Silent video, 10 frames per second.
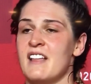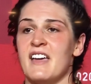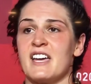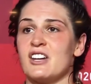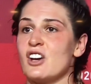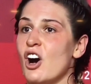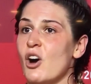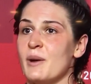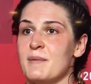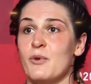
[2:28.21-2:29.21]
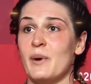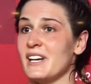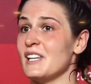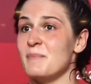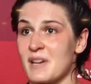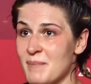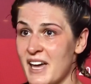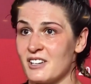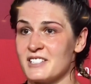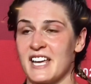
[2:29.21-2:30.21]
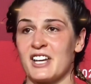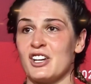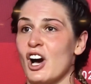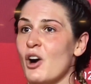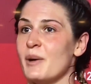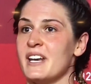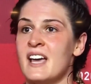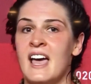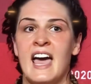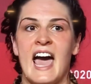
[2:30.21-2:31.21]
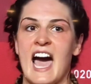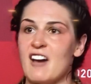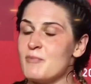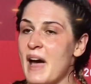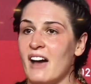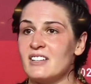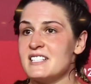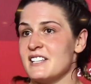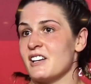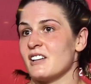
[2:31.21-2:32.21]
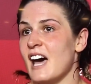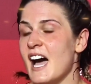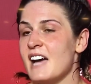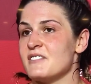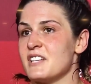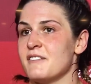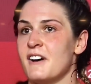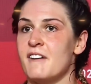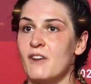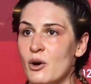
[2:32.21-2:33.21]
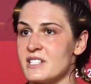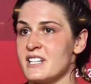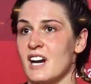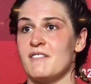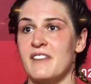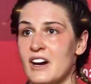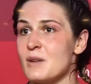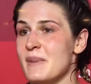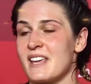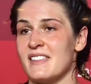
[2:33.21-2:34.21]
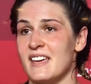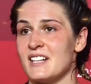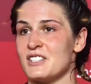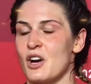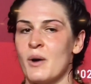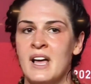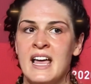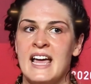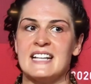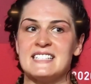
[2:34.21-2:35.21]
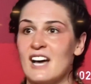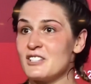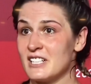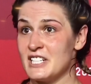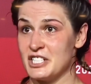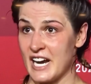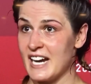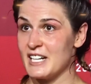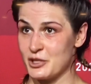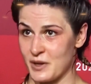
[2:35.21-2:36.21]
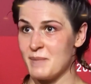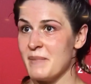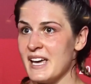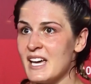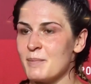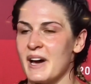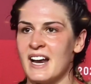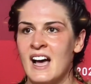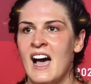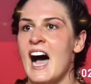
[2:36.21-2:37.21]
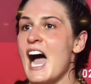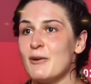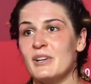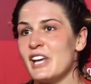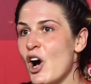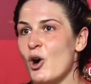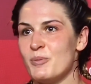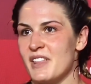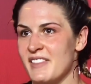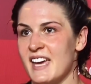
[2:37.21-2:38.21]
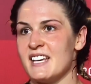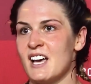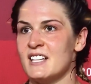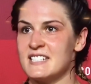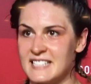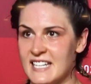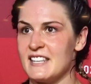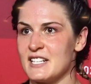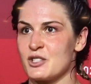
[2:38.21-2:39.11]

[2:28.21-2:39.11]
They can go and win Olympic medals. They can go and have balance in their lives of focusing on very big things. So it sounds cliche to dream big, but I really hope that they see